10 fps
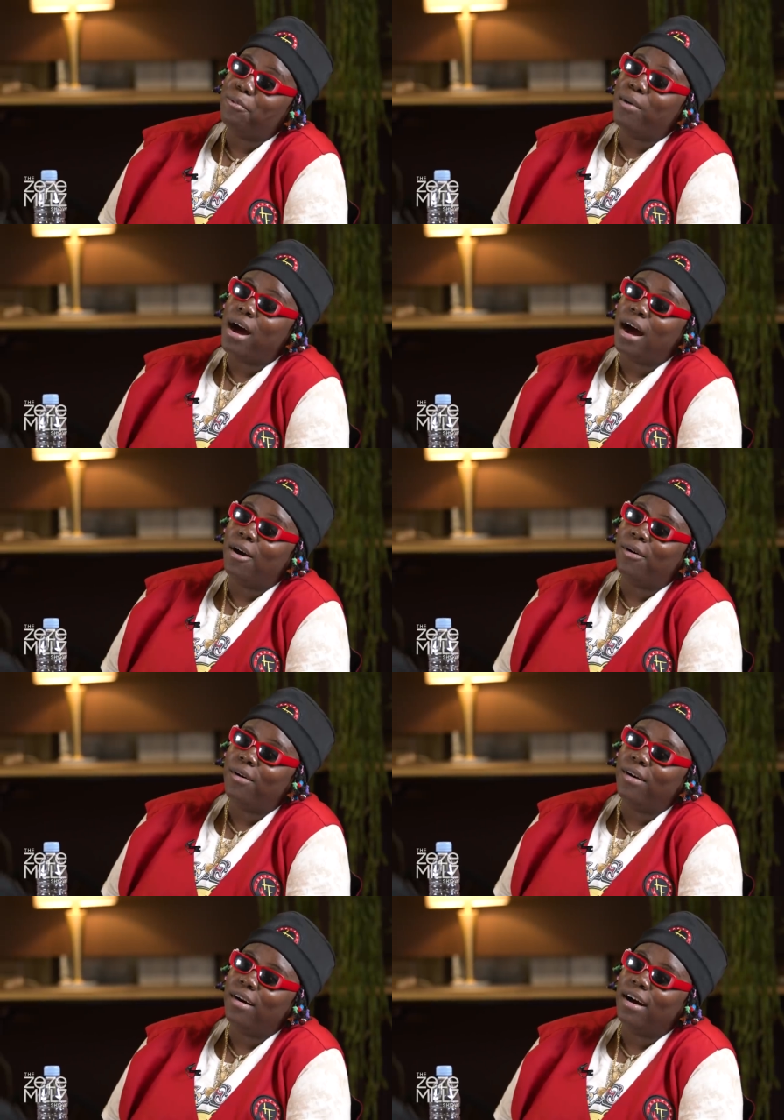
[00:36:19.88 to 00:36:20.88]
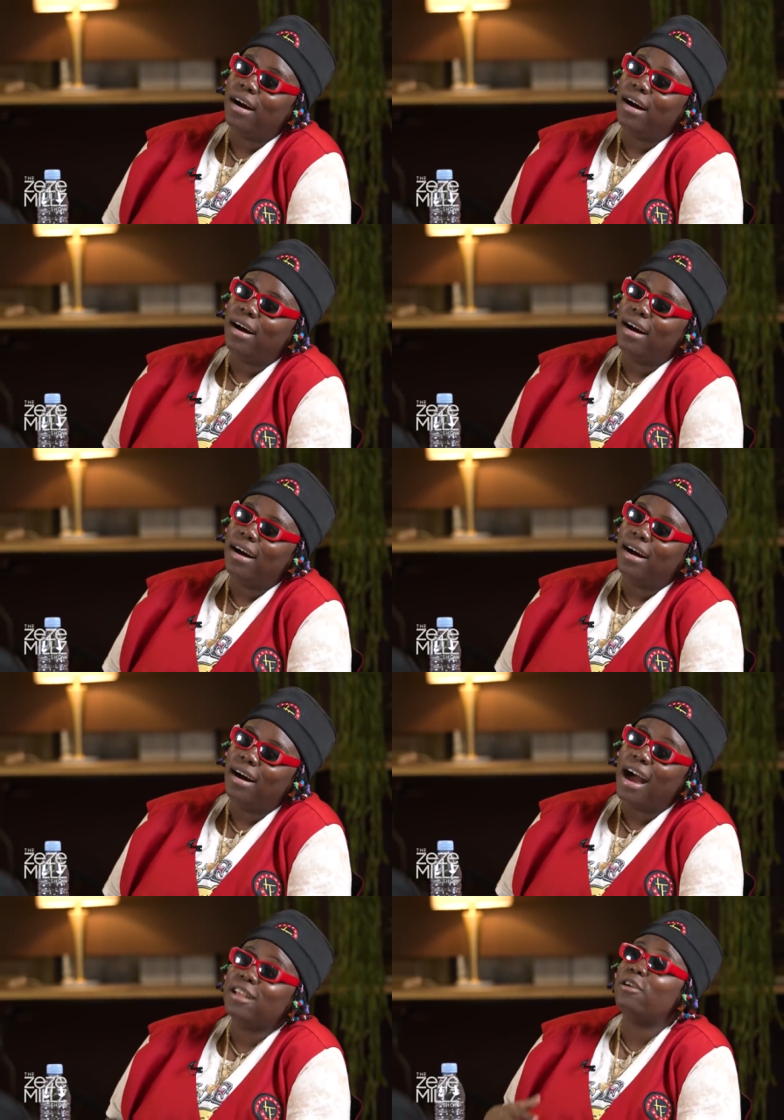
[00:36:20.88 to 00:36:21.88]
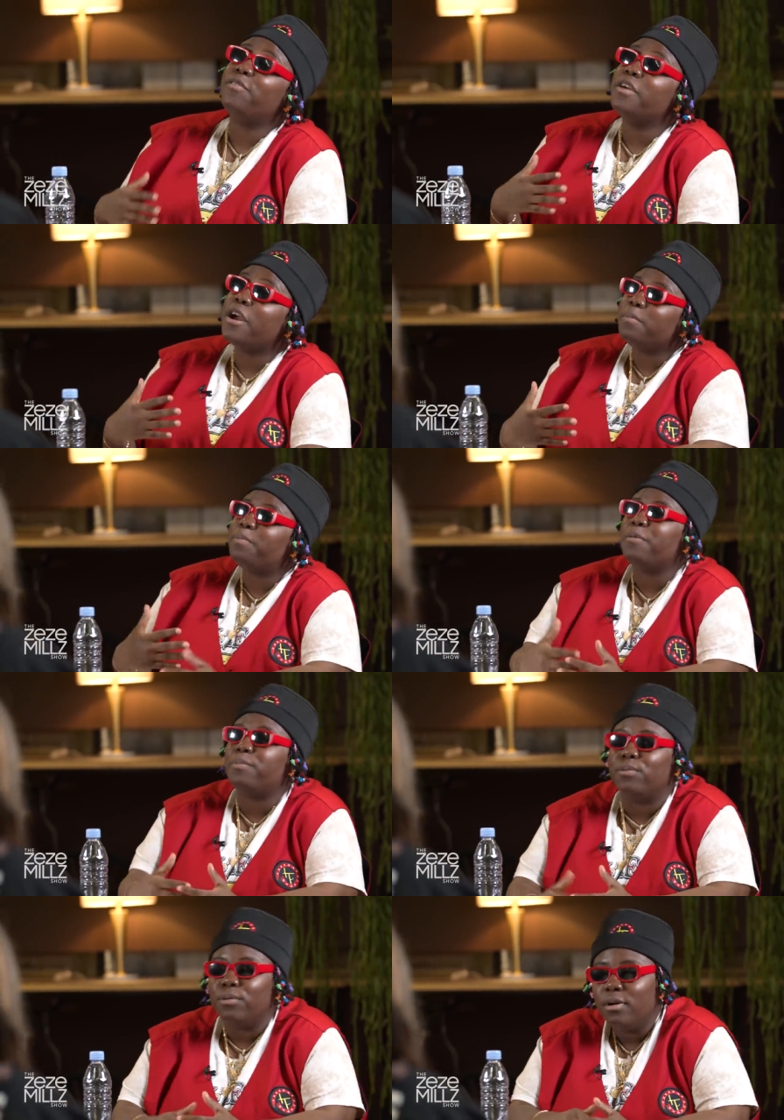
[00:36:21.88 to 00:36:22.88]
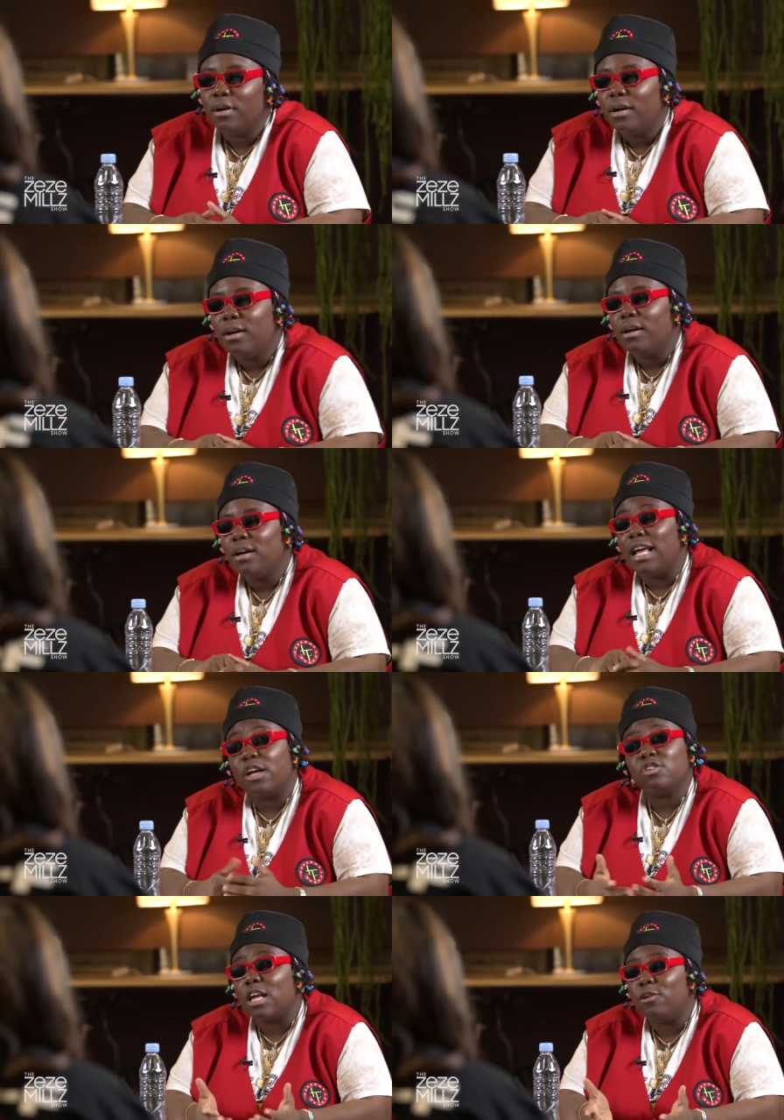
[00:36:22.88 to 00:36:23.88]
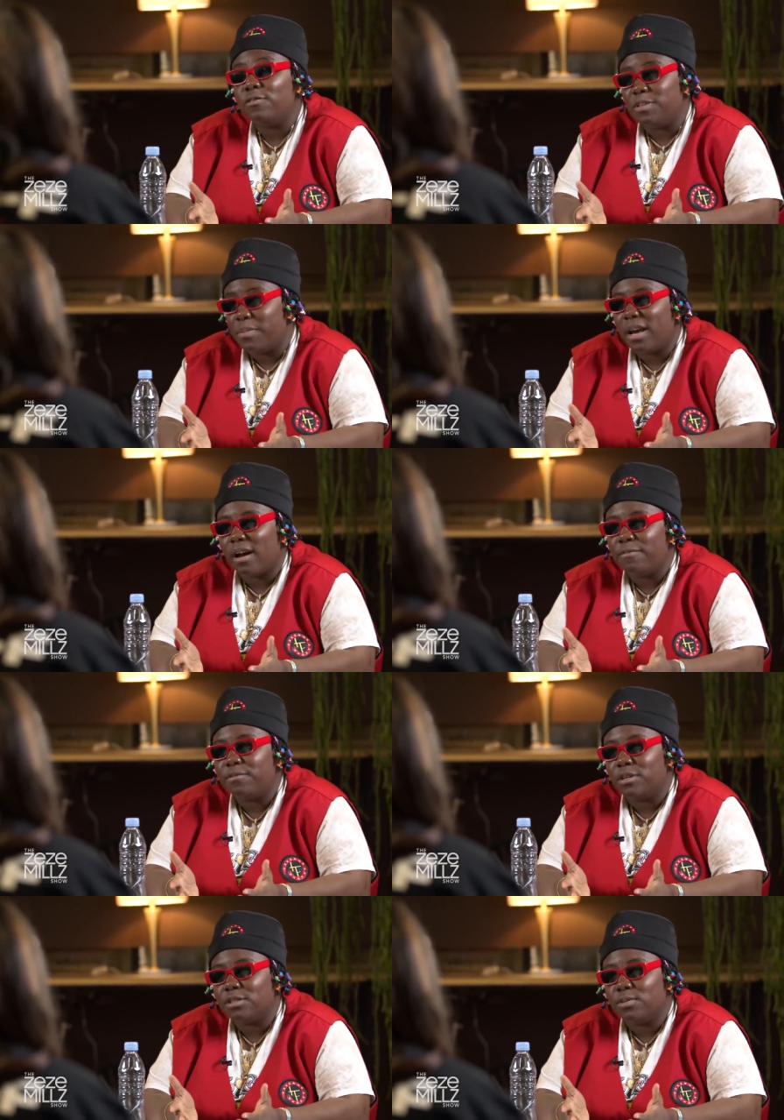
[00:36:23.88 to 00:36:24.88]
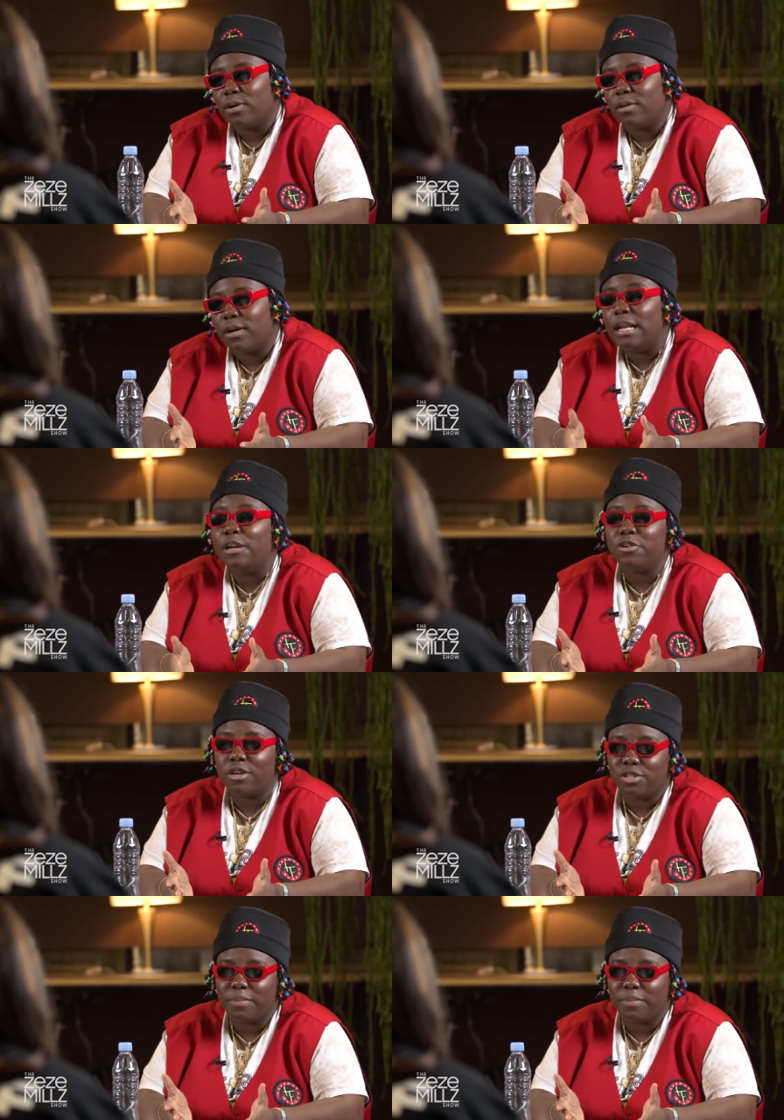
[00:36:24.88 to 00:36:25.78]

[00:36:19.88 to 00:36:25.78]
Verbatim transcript: I love wow. it. That's what I do. I love hearing people, like, cause I love Jamaican food right, as well, right, yeah. and I know you're